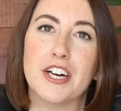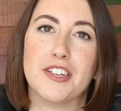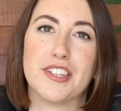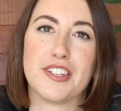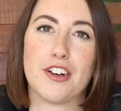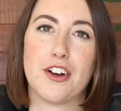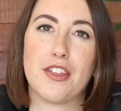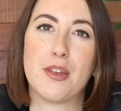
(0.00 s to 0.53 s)

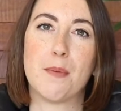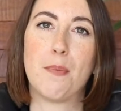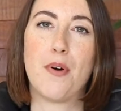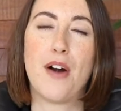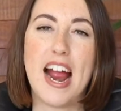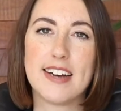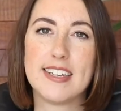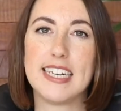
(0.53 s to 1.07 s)
So the
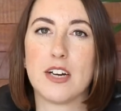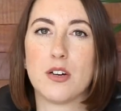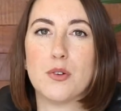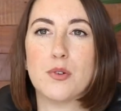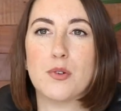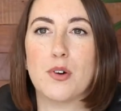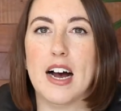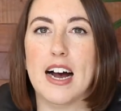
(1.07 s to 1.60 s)

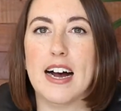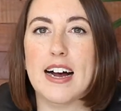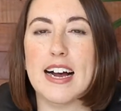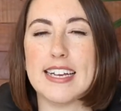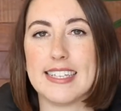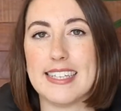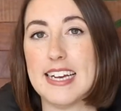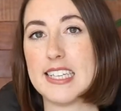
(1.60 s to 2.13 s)
practical
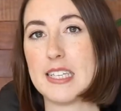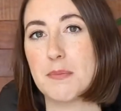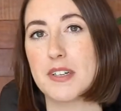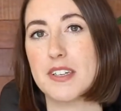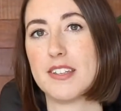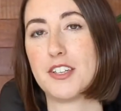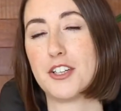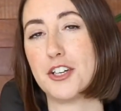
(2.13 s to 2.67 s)

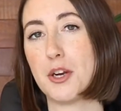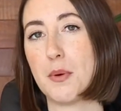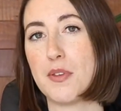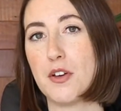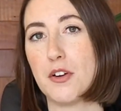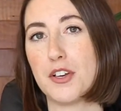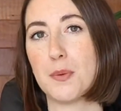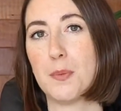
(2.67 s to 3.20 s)
assessments to do
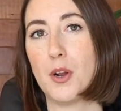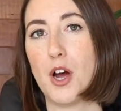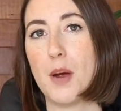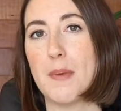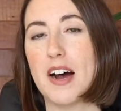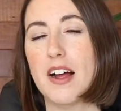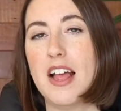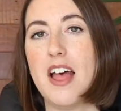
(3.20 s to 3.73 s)
with your
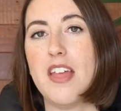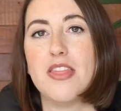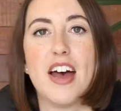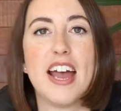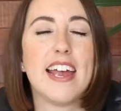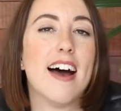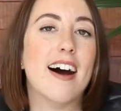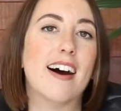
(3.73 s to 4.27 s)
diploma,
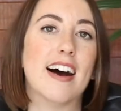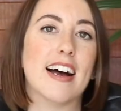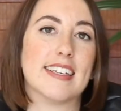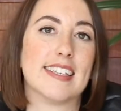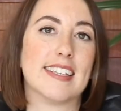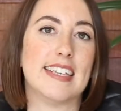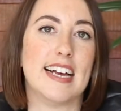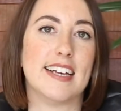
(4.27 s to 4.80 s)
they are
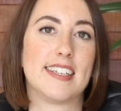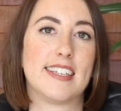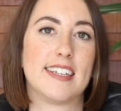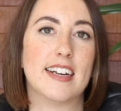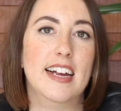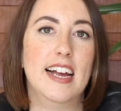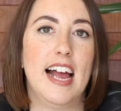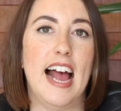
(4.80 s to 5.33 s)

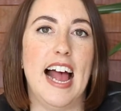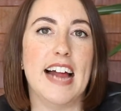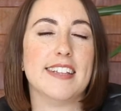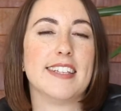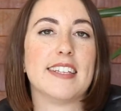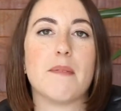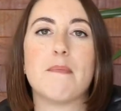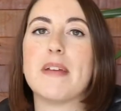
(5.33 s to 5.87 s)
assessed
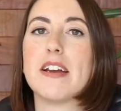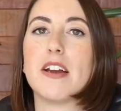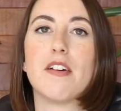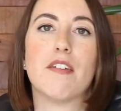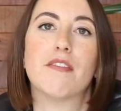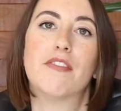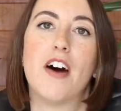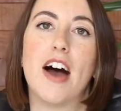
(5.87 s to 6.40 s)
and
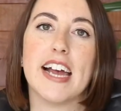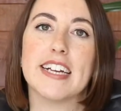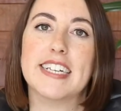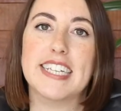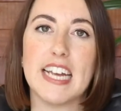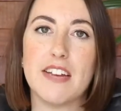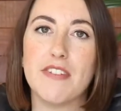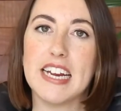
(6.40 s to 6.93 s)
submitted via
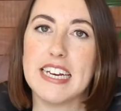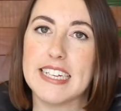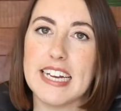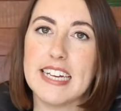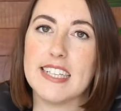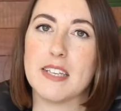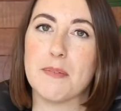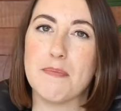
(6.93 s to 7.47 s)

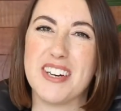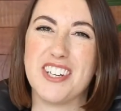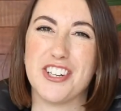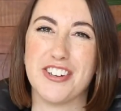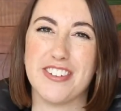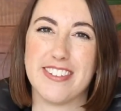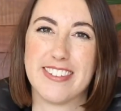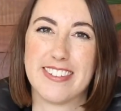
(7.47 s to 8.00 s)
DVD
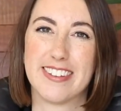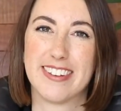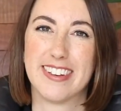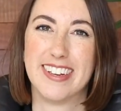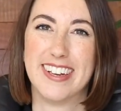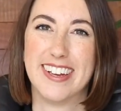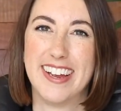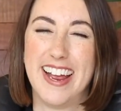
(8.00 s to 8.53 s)
submissions.
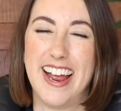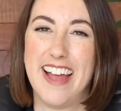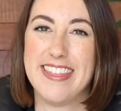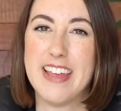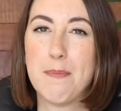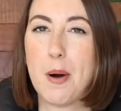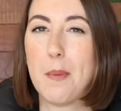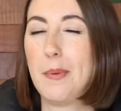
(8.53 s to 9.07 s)
And
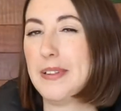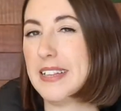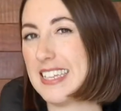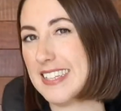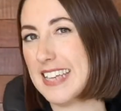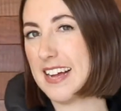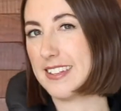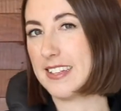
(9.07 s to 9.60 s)
that probably
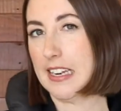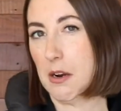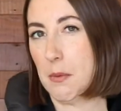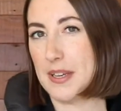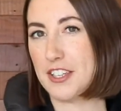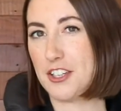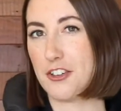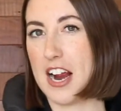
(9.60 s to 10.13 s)
sounds a little
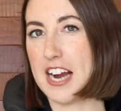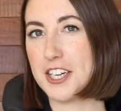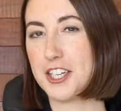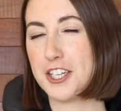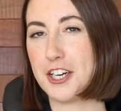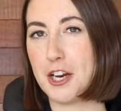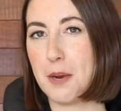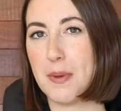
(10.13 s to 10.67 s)
bit
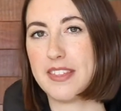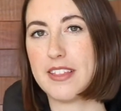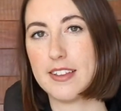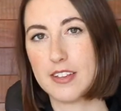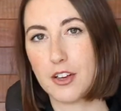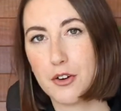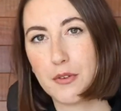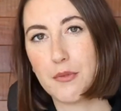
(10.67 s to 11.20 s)
strange to you, but
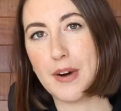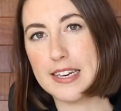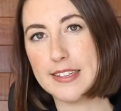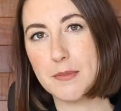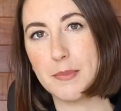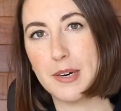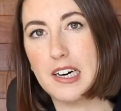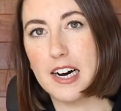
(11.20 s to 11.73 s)
there's a good
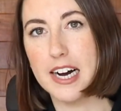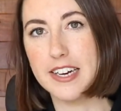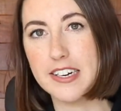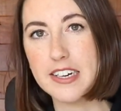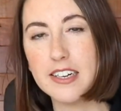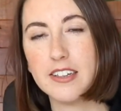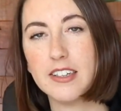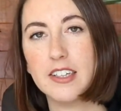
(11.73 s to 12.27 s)
reason behind
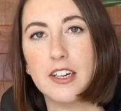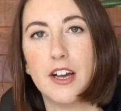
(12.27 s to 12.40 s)
it.